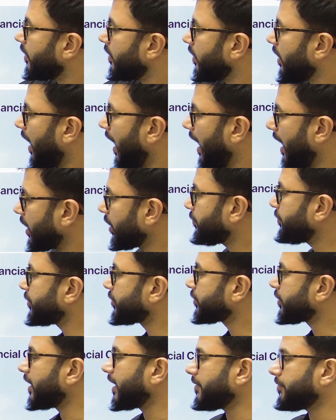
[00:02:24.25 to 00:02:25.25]
Higher fiscal
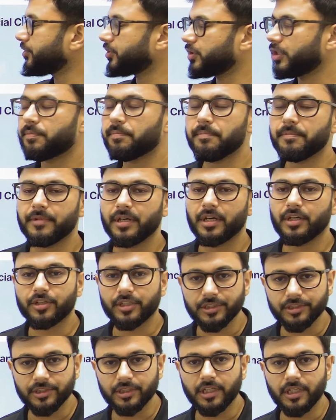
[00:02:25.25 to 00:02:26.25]
deficit
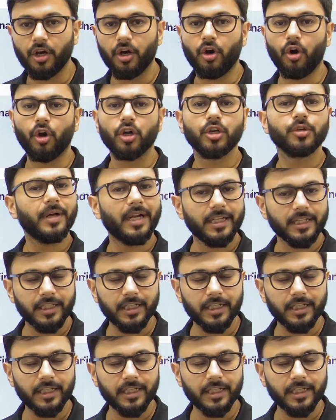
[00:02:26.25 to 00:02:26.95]
automatically